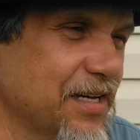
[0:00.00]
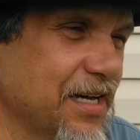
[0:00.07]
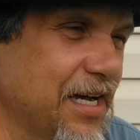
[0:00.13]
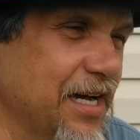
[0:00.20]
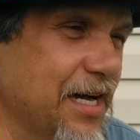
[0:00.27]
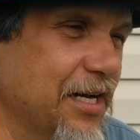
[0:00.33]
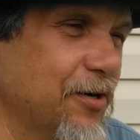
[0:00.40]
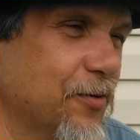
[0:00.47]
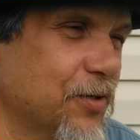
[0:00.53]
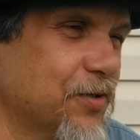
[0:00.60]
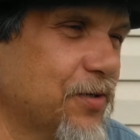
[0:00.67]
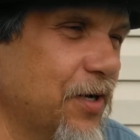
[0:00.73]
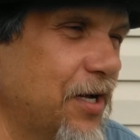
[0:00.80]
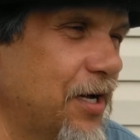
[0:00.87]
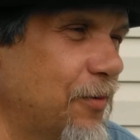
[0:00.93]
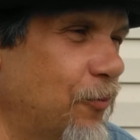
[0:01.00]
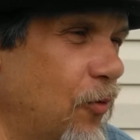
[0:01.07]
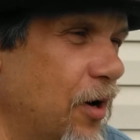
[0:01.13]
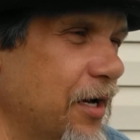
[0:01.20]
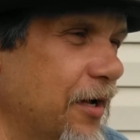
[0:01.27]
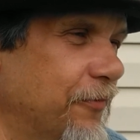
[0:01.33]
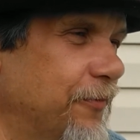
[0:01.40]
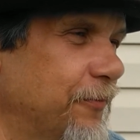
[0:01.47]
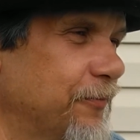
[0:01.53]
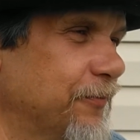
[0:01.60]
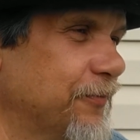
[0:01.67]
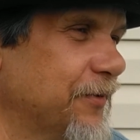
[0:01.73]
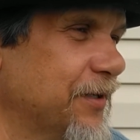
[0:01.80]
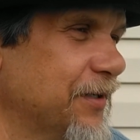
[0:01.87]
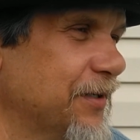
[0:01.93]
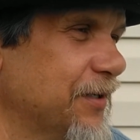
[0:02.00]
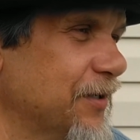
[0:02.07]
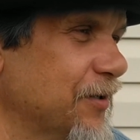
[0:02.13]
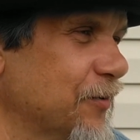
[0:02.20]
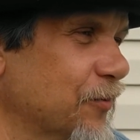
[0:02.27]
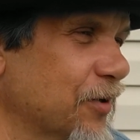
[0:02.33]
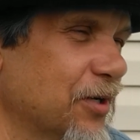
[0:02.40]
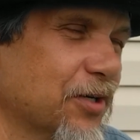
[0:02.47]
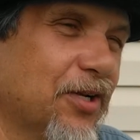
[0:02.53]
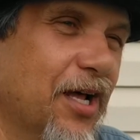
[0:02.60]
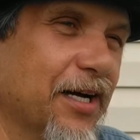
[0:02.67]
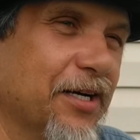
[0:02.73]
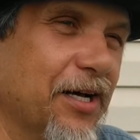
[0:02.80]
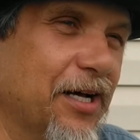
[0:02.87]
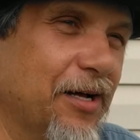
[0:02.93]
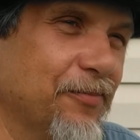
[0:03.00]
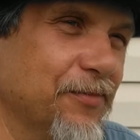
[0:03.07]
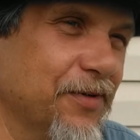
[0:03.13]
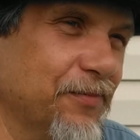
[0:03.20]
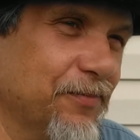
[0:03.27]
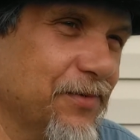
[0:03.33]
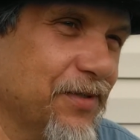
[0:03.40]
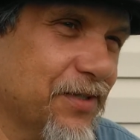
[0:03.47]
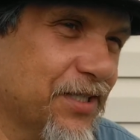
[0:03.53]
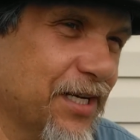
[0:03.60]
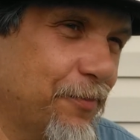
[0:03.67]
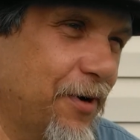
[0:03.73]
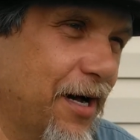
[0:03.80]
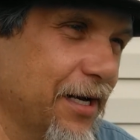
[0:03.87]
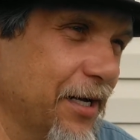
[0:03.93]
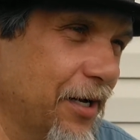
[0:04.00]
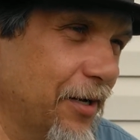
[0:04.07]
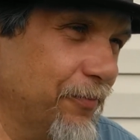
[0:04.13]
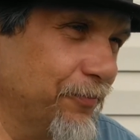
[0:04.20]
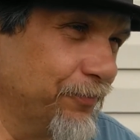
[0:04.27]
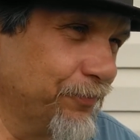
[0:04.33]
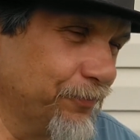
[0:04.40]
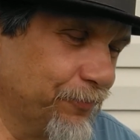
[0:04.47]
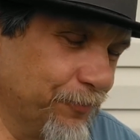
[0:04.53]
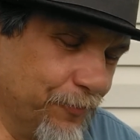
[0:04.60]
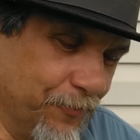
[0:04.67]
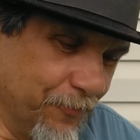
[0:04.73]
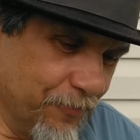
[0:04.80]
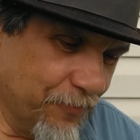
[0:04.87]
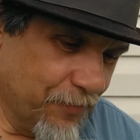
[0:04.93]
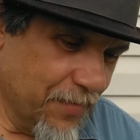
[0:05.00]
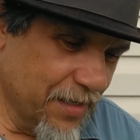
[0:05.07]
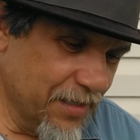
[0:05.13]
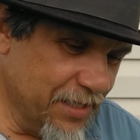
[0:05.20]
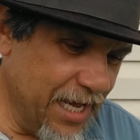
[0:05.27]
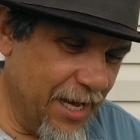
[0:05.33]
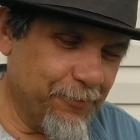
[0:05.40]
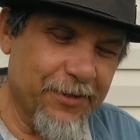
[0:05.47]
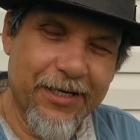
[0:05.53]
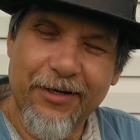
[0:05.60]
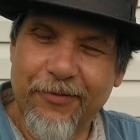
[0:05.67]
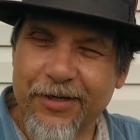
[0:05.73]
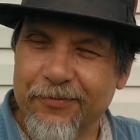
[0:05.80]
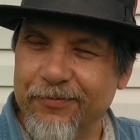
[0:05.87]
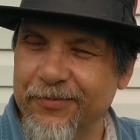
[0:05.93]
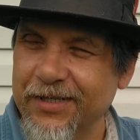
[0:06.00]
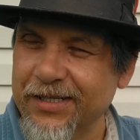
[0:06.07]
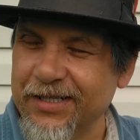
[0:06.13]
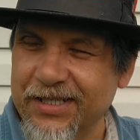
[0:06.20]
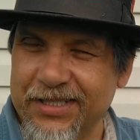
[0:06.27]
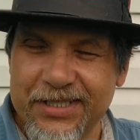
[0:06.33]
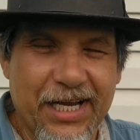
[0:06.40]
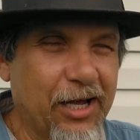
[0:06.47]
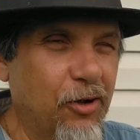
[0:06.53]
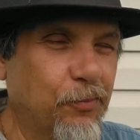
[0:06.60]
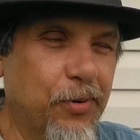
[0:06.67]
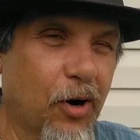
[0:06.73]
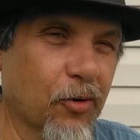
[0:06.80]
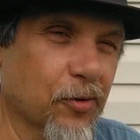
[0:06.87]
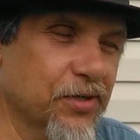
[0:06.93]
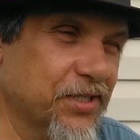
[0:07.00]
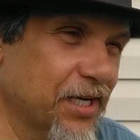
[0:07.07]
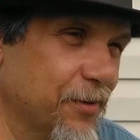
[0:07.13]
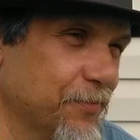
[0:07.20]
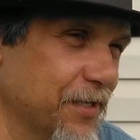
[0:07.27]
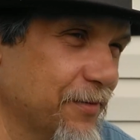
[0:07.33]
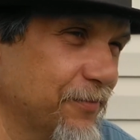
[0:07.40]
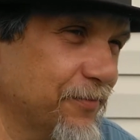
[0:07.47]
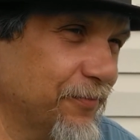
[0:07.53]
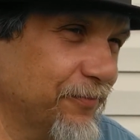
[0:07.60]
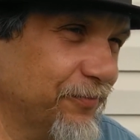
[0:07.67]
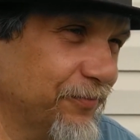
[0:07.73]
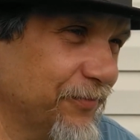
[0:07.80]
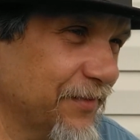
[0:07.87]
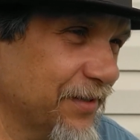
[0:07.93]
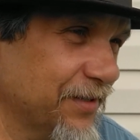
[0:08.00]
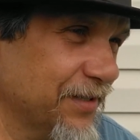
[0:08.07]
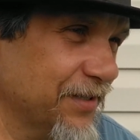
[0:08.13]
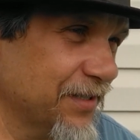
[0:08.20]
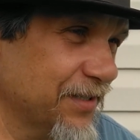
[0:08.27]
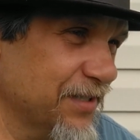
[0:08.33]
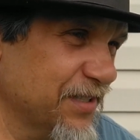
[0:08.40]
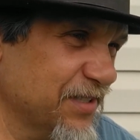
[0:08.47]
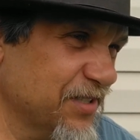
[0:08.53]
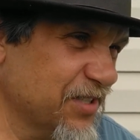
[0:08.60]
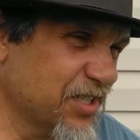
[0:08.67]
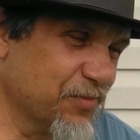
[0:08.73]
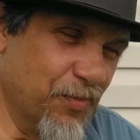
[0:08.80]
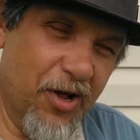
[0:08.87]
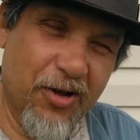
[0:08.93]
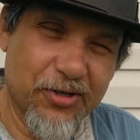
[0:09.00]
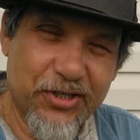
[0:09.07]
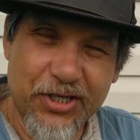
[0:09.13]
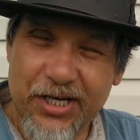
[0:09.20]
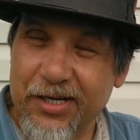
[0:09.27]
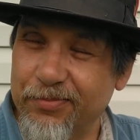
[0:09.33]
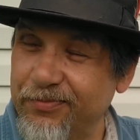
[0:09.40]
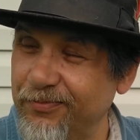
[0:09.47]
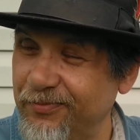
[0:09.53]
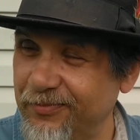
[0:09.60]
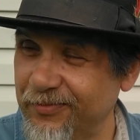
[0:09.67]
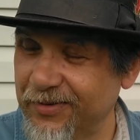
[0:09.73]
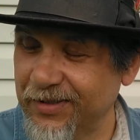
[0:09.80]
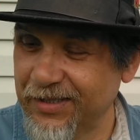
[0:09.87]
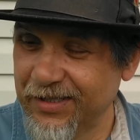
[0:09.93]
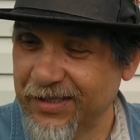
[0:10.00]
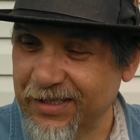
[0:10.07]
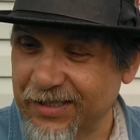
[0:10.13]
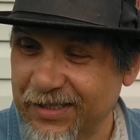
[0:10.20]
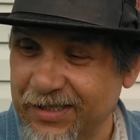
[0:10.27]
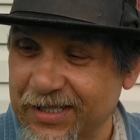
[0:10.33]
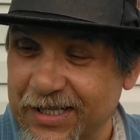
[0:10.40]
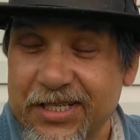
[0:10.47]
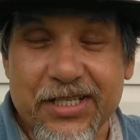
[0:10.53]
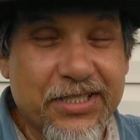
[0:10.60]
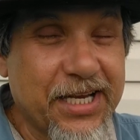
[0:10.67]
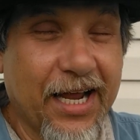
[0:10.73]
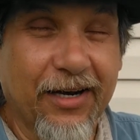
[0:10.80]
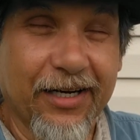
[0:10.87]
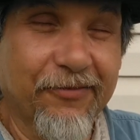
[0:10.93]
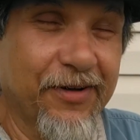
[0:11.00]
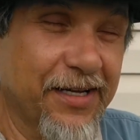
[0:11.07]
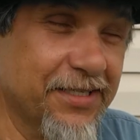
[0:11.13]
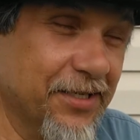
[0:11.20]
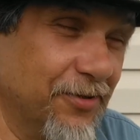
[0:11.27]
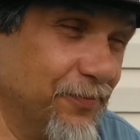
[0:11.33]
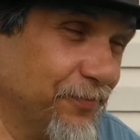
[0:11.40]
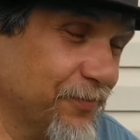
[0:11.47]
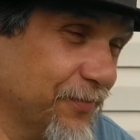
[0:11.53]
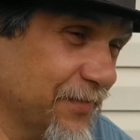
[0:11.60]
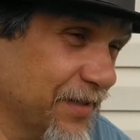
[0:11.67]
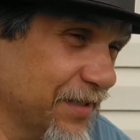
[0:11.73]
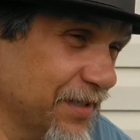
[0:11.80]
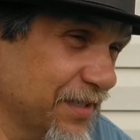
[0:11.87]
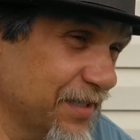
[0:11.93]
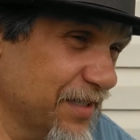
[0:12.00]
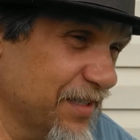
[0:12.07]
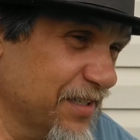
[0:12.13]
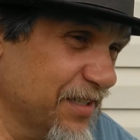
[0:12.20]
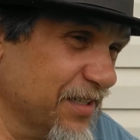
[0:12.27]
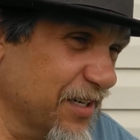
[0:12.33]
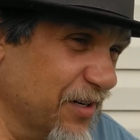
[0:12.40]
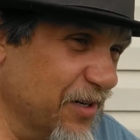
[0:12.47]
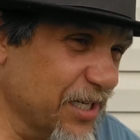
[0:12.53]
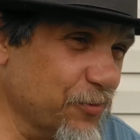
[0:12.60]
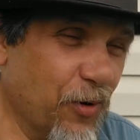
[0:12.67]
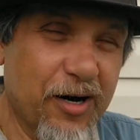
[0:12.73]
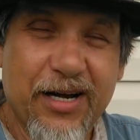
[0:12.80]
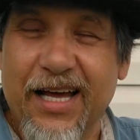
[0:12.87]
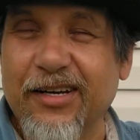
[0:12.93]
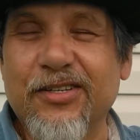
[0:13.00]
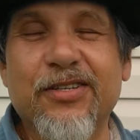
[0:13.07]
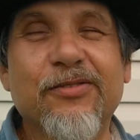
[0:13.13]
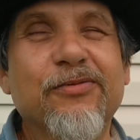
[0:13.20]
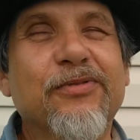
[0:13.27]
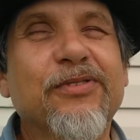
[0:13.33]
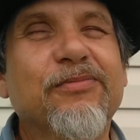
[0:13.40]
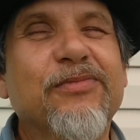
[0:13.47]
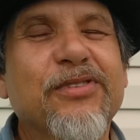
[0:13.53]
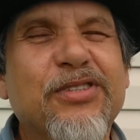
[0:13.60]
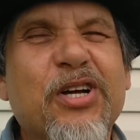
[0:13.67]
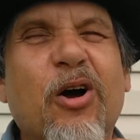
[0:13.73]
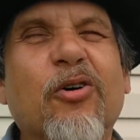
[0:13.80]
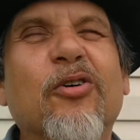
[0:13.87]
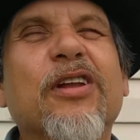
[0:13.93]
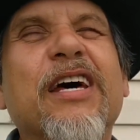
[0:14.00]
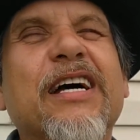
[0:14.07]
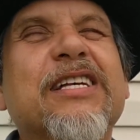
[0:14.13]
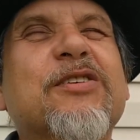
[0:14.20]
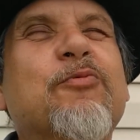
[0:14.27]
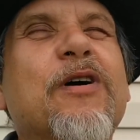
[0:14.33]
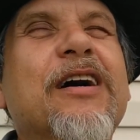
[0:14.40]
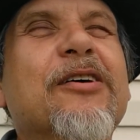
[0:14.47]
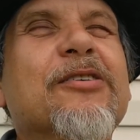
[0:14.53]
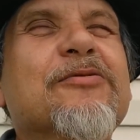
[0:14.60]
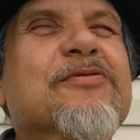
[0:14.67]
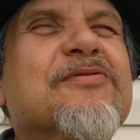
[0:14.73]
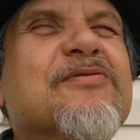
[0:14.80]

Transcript: And there was one of, would look like somebody, captain of a sailboat or something, small ship. It's a sailing vessel. He's wearing that turtleneck sweater.